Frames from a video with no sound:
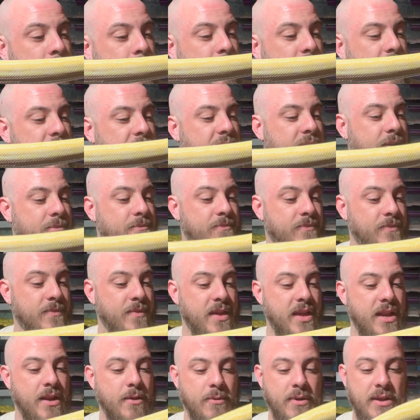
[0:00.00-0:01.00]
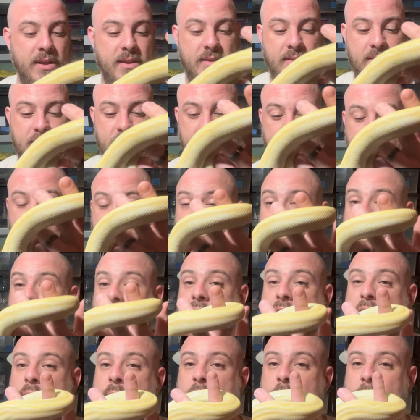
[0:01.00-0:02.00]
but yeah, anyway,
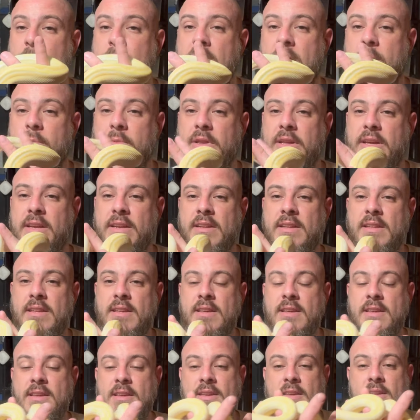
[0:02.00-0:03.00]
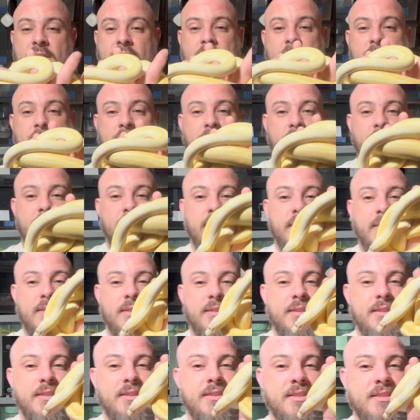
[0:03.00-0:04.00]
enough of me rambling.
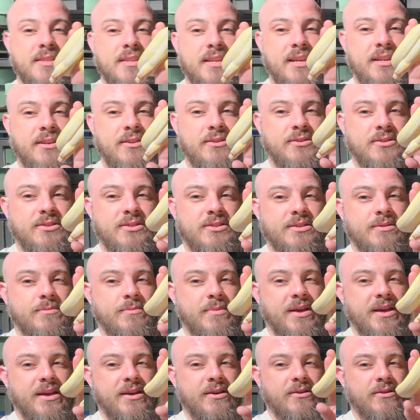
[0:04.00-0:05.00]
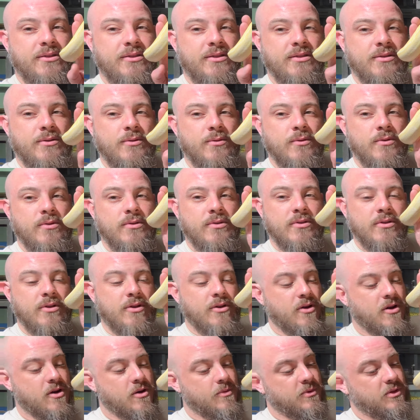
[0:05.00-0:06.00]
This is Skittles, the male
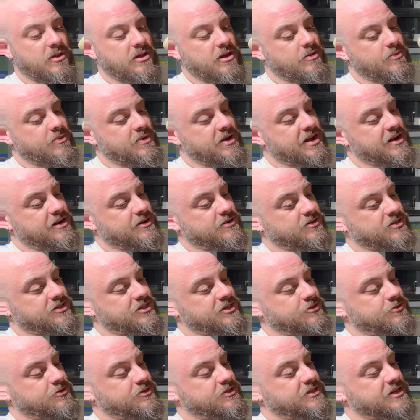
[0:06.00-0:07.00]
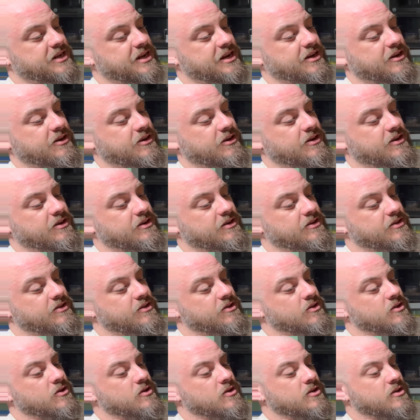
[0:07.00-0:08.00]
caramel albino citrus tiger.
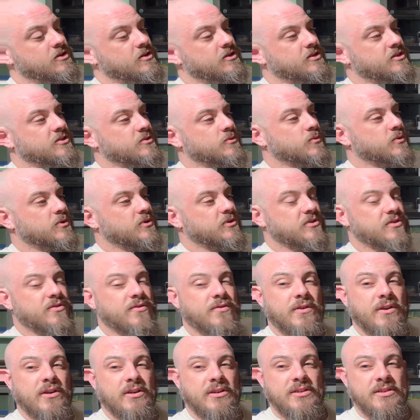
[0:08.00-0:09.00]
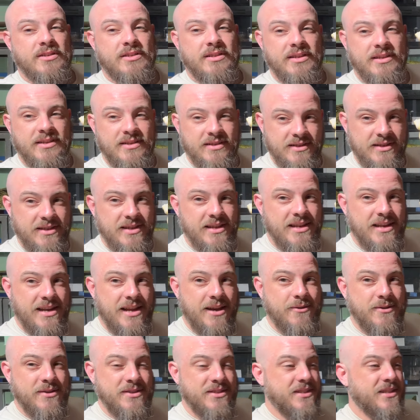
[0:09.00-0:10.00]
He's the world's first, and
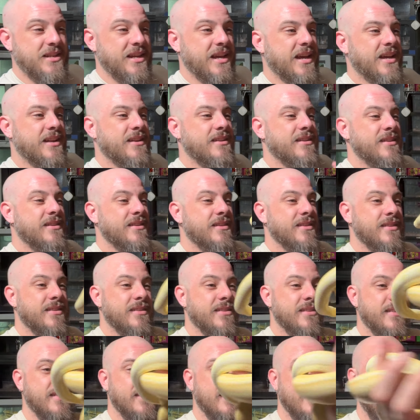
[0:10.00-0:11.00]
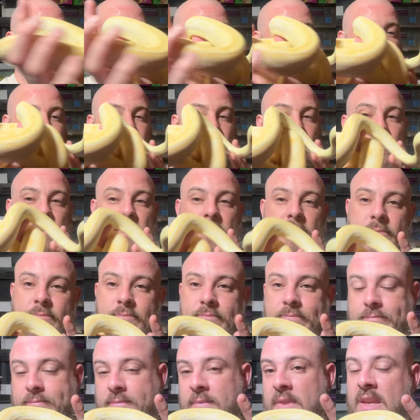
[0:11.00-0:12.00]
now he's a dad. Well,
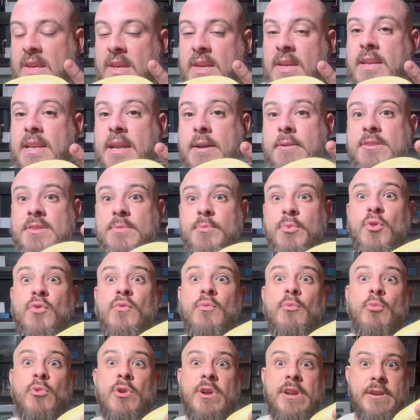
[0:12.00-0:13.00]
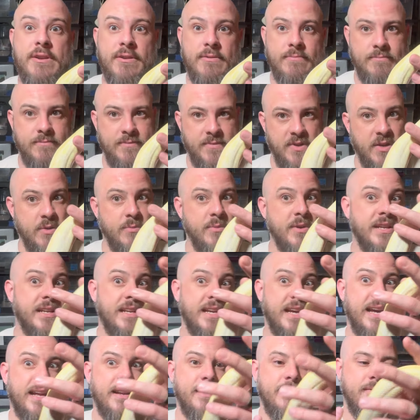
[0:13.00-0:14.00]
now he's a proven breeder. He'll be a
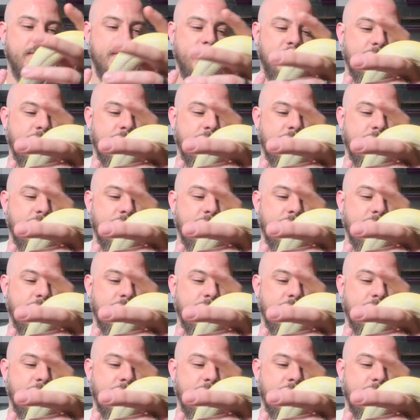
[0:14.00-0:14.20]
dad in a